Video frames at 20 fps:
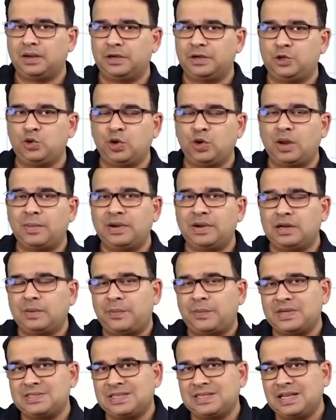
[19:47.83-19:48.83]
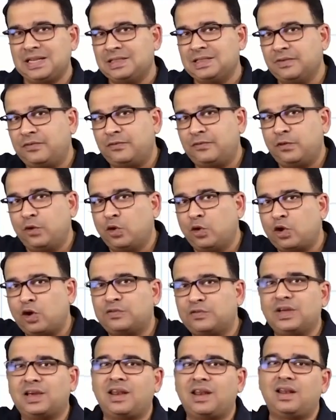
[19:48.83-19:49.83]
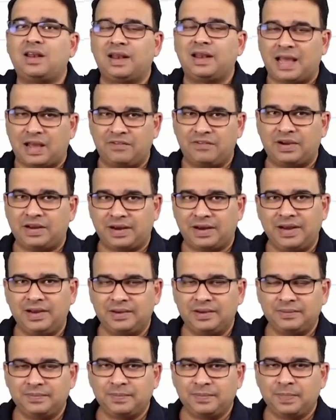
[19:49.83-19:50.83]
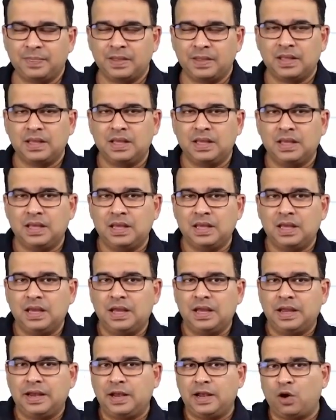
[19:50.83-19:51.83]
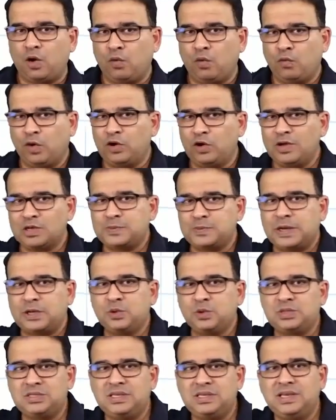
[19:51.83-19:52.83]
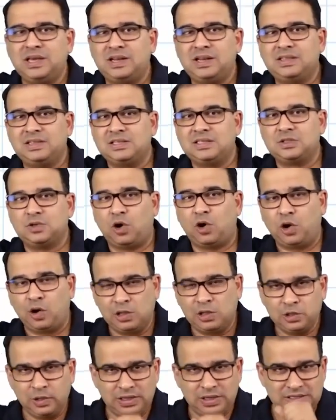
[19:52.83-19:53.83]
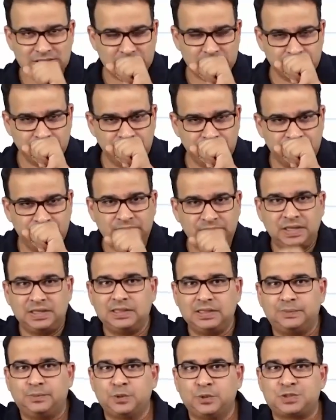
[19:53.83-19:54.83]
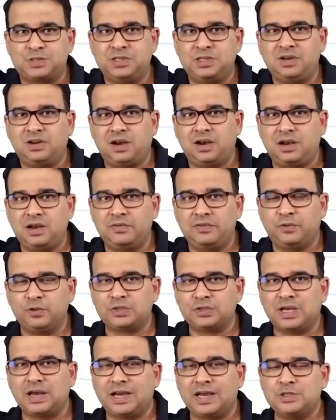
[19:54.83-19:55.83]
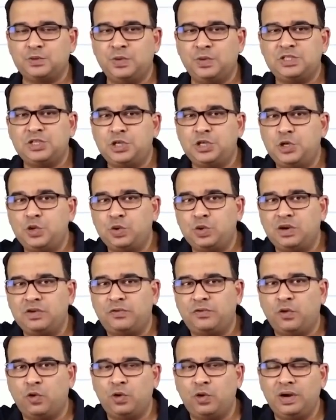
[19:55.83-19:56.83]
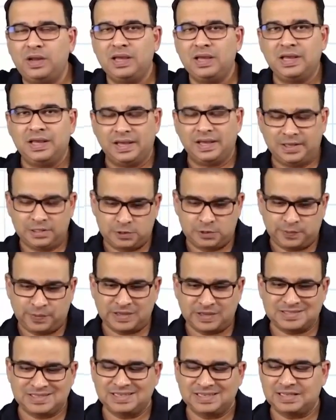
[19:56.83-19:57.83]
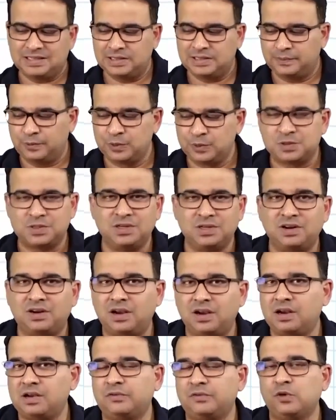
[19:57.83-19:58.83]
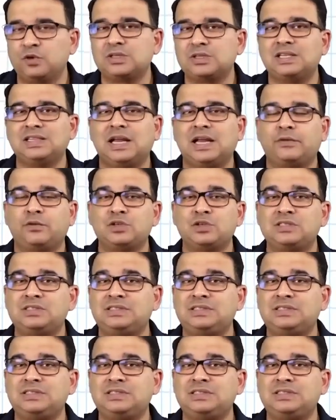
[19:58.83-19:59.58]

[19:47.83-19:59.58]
dura mater present in the floor of the cranial cavity, right? Now, what do you expect to see here in this? Although it is in the posterior cranial fossa, guys, which dural fold is present in the posterior cranial fossa? That was